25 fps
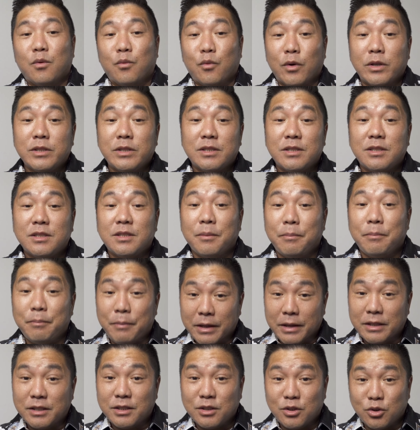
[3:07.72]
Once the
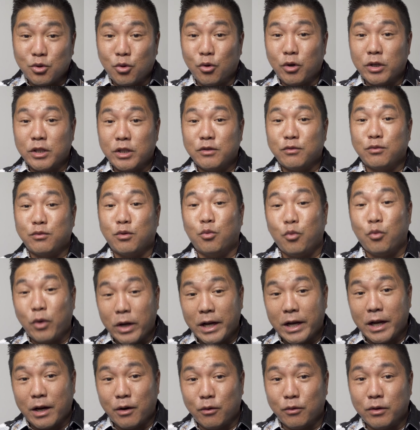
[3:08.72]
best choice for
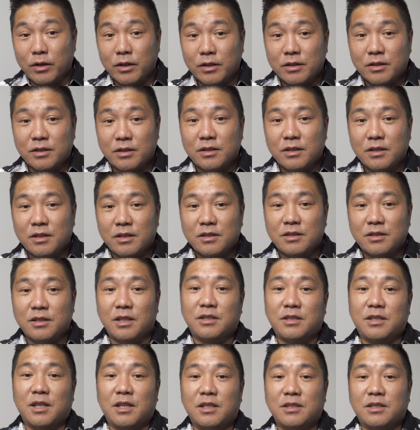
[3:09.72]
wet areas,
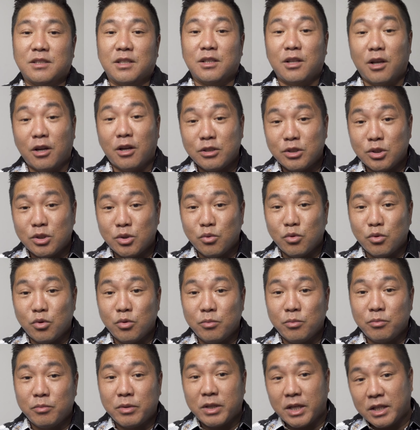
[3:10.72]
such as the laundry
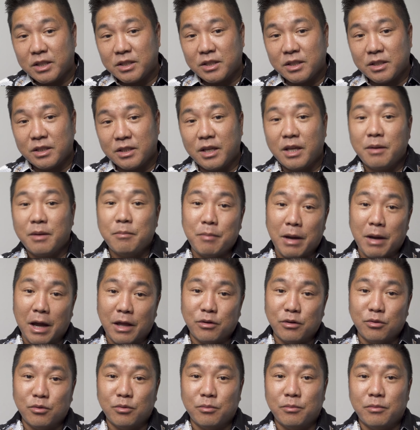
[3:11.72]
room, kitchen, and
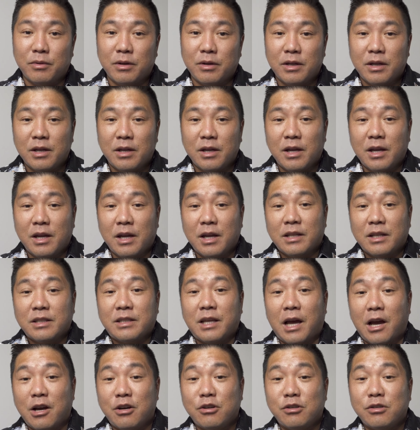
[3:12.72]
bathroom,
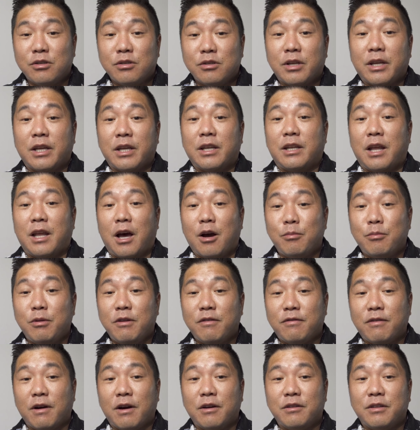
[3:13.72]
tile can now be
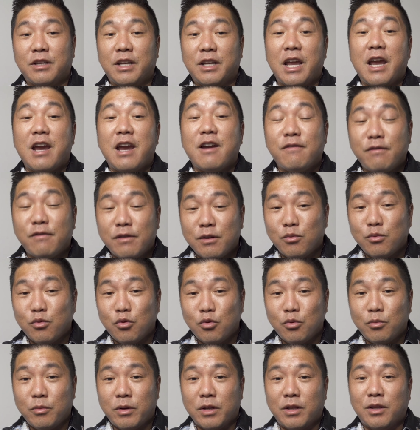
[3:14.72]
found in every
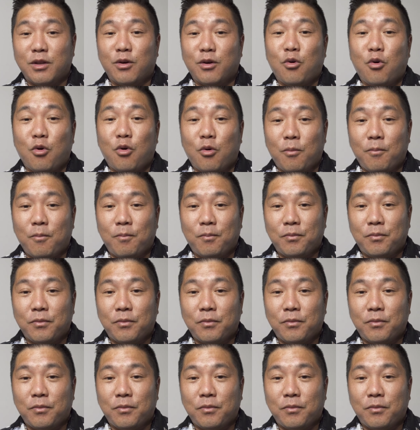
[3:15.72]
room in the home.